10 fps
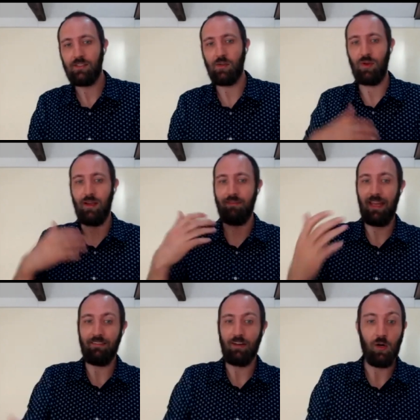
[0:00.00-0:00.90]
So we often
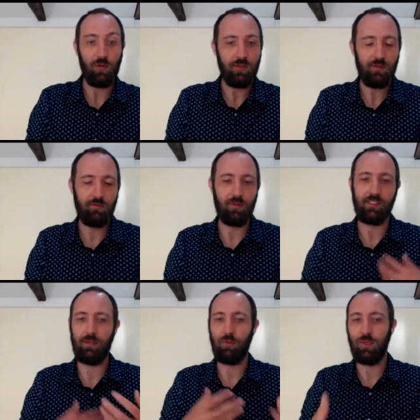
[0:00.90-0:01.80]
have a host. For
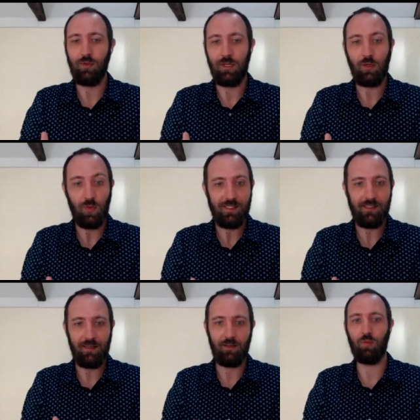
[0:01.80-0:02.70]
example, we do a quiz
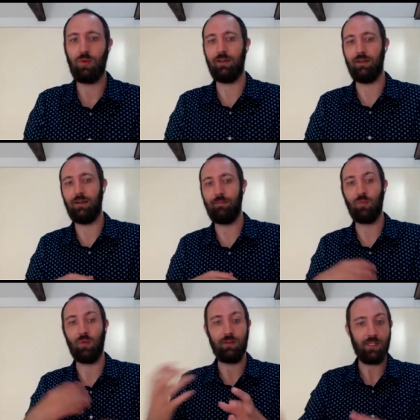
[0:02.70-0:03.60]
night where
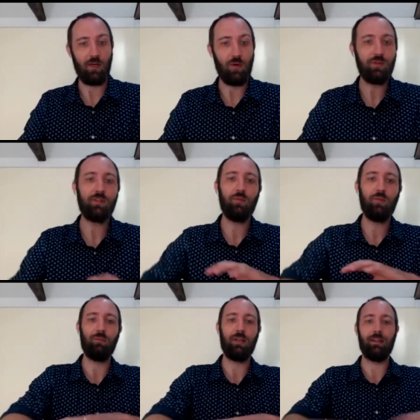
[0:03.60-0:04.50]
there's a host.
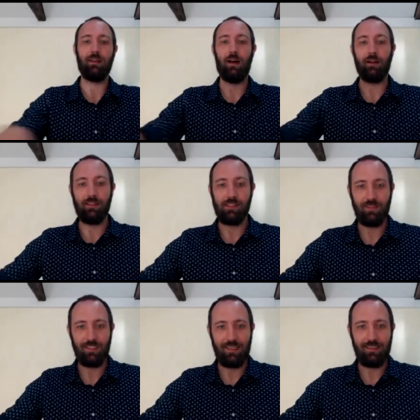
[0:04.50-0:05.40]
We bring in an audience
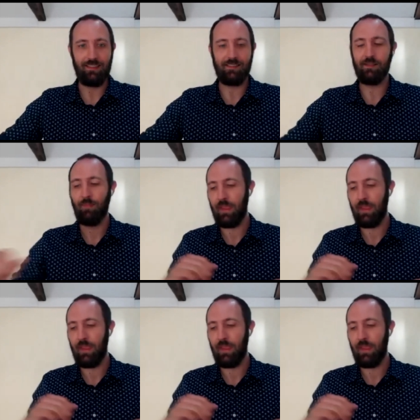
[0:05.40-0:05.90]
of attendees,